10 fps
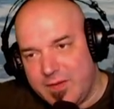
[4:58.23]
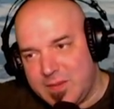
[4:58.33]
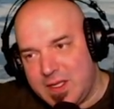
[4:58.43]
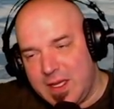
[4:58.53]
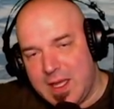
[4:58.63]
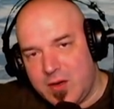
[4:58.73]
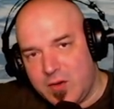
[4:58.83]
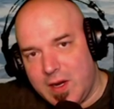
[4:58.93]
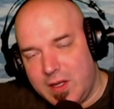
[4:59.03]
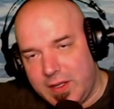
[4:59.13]
If I'm saying that
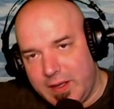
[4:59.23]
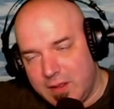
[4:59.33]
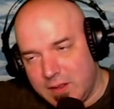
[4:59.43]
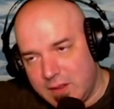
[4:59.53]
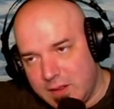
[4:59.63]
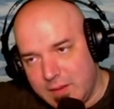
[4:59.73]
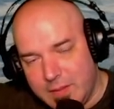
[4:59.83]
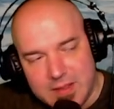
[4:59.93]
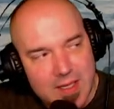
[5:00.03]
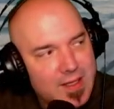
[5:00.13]
correctly,
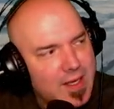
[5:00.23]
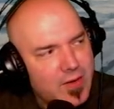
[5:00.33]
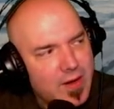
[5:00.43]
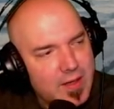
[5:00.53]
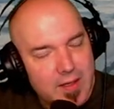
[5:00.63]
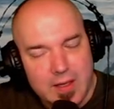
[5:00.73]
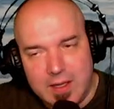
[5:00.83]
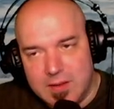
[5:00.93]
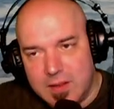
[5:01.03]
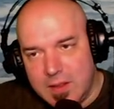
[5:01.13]
am I saying that correctly?
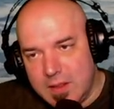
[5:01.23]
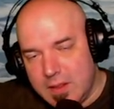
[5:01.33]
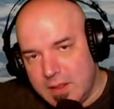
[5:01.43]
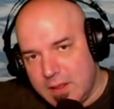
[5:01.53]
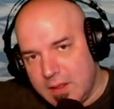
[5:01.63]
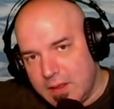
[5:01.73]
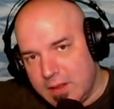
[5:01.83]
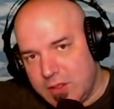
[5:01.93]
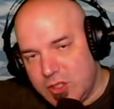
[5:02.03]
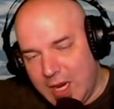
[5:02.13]
Yes.
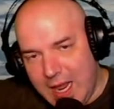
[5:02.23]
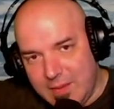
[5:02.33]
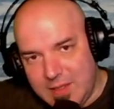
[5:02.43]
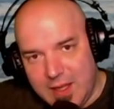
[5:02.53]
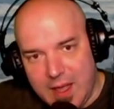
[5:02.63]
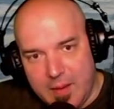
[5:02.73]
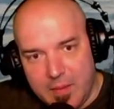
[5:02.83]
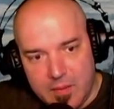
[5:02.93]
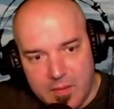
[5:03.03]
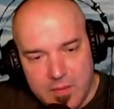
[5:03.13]
Shame to them.